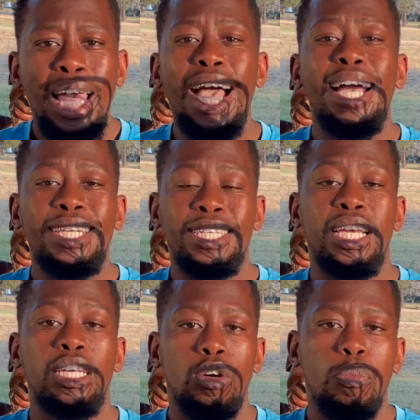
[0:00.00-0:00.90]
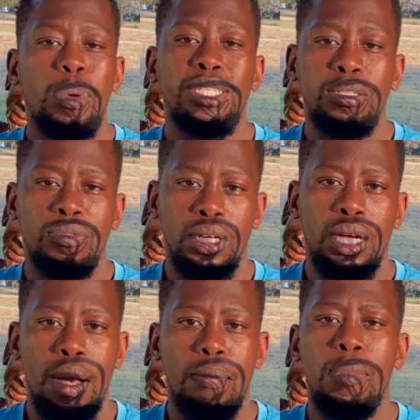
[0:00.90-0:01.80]
ideas of passive
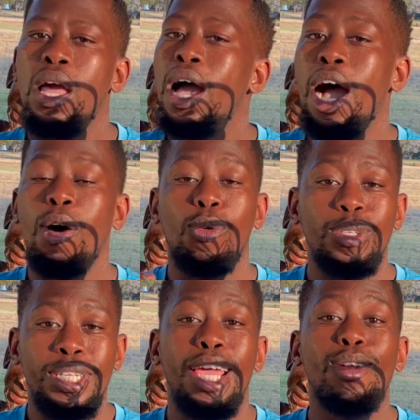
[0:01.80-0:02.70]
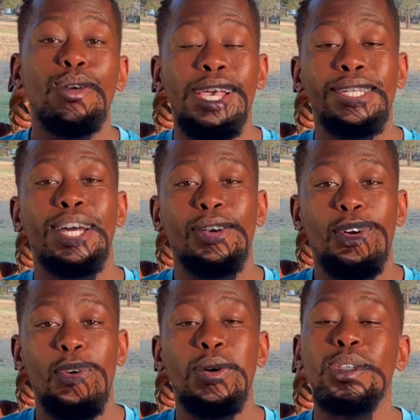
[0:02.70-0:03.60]
income. I will tell you as I
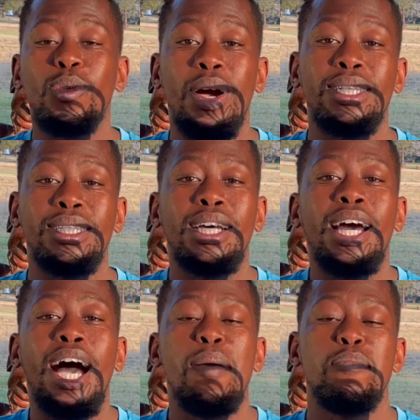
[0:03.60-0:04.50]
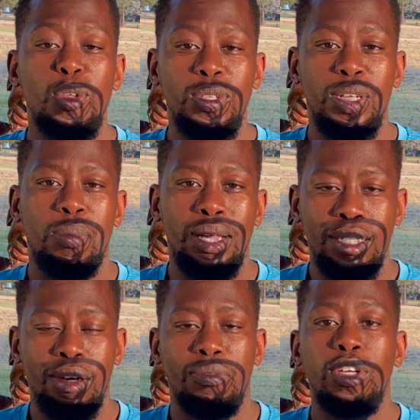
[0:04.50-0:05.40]
go which ones I'm using
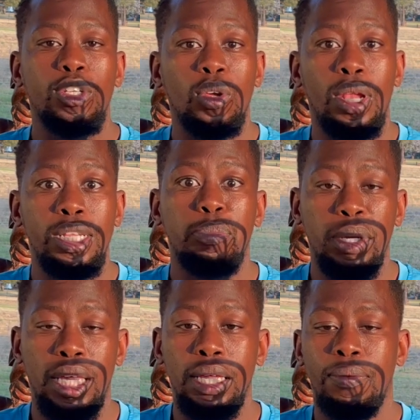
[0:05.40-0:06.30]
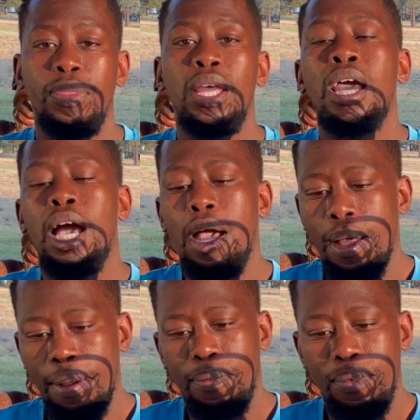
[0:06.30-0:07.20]
myself. So let's begin.
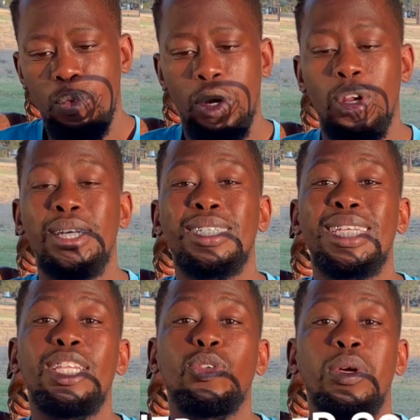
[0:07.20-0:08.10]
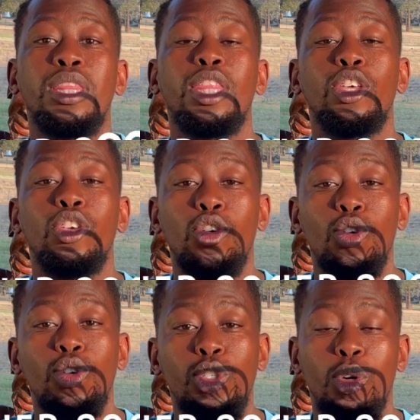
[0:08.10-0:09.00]
We're gonna start with
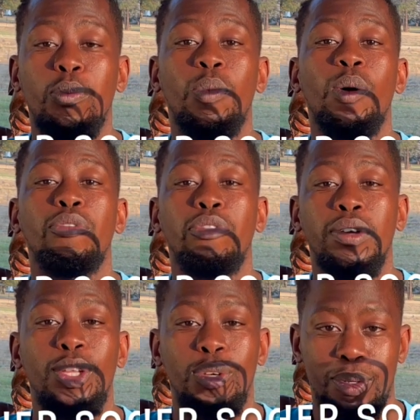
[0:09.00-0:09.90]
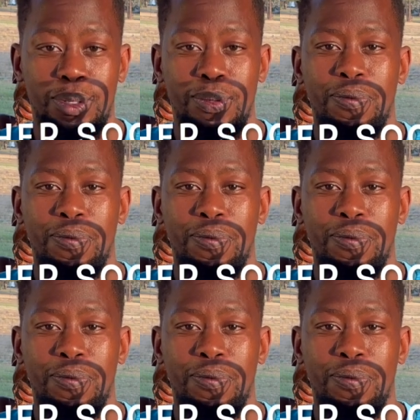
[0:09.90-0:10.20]
YouTube videos.